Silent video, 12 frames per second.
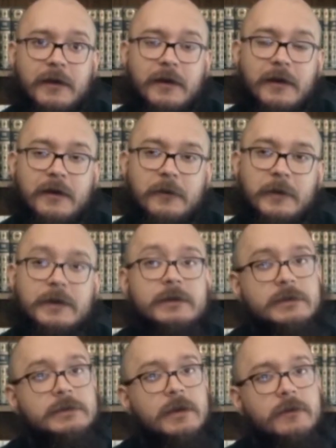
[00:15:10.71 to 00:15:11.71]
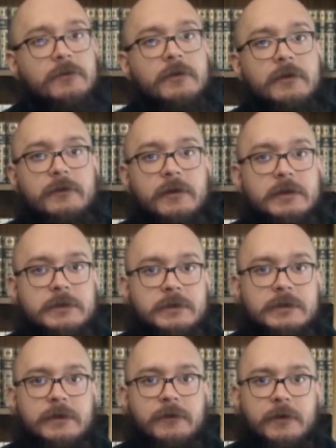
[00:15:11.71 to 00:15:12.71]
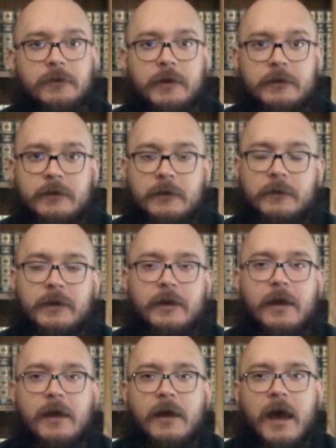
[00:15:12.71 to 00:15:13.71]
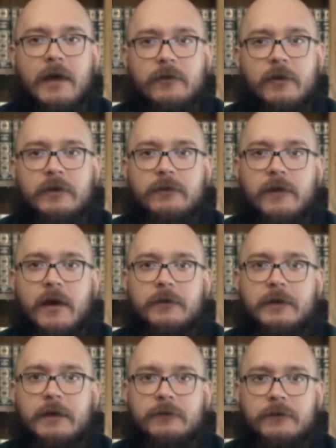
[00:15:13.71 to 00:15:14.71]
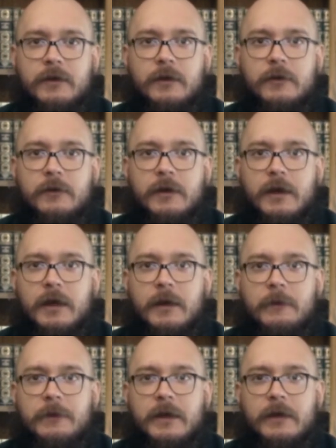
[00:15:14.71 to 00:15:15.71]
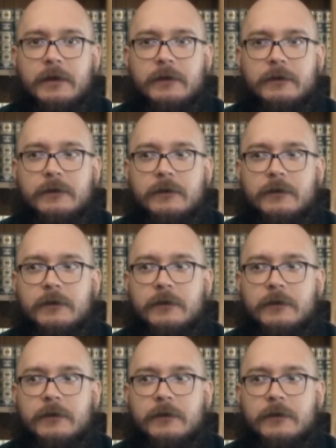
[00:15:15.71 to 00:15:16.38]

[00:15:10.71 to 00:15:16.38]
And this is done for a very specific reason, but I've always found that flow it